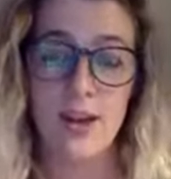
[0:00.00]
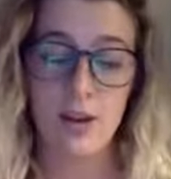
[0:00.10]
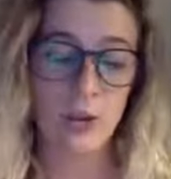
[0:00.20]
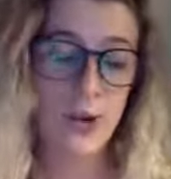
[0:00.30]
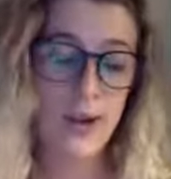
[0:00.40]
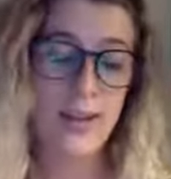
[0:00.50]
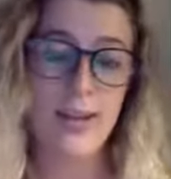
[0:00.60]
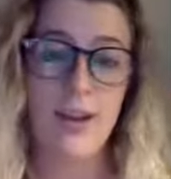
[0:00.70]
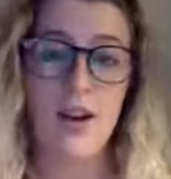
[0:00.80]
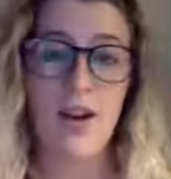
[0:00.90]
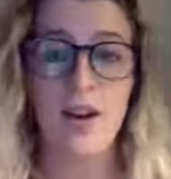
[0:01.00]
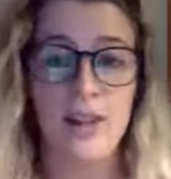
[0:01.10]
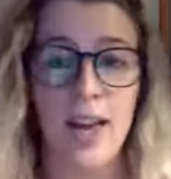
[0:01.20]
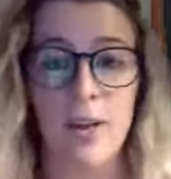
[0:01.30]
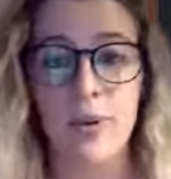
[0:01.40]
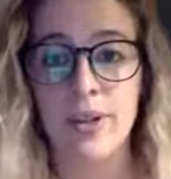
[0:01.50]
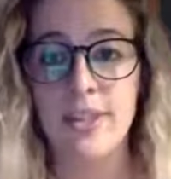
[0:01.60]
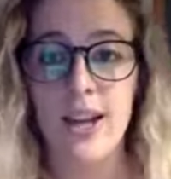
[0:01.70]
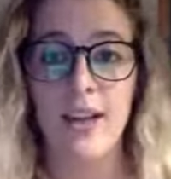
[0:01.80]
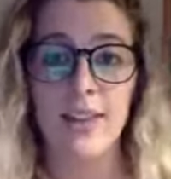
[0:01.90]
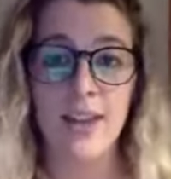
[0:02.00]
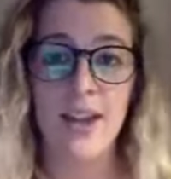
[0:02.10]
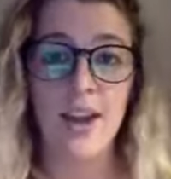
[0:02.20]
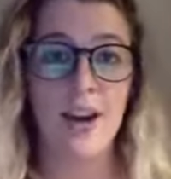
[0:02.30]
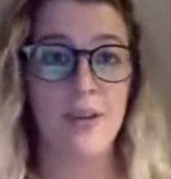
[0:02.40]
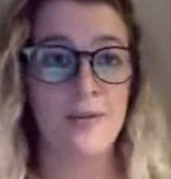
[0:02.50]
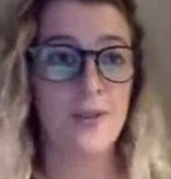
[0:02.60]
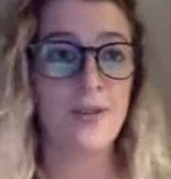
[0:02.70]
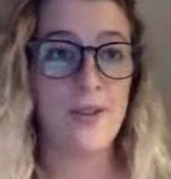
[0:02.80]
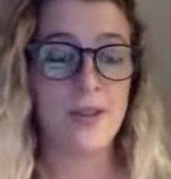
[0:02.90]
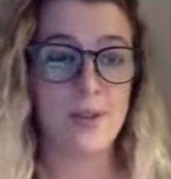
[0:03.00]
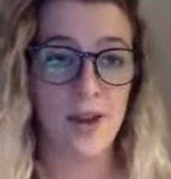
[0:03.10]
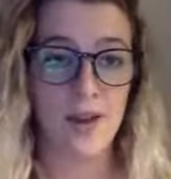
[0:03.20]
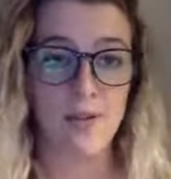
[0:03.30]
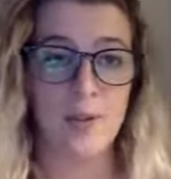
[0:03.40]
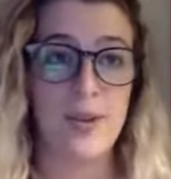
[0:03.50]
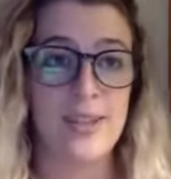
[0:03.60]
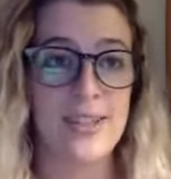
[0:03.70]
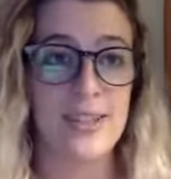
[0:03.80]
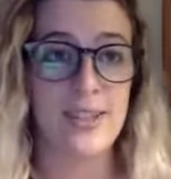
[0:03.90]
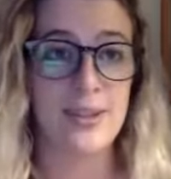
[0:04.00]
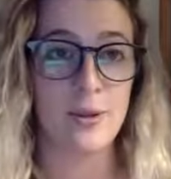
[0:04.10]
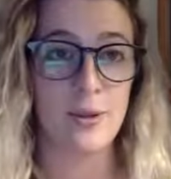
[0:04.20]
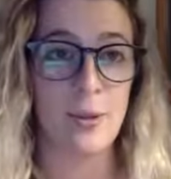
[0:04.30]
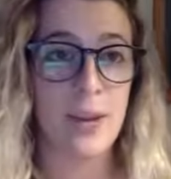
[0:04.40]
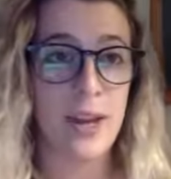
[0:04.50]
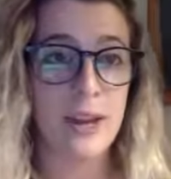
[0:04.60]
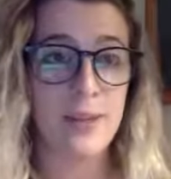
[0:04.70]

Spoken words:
creating the online personality of your business on social media.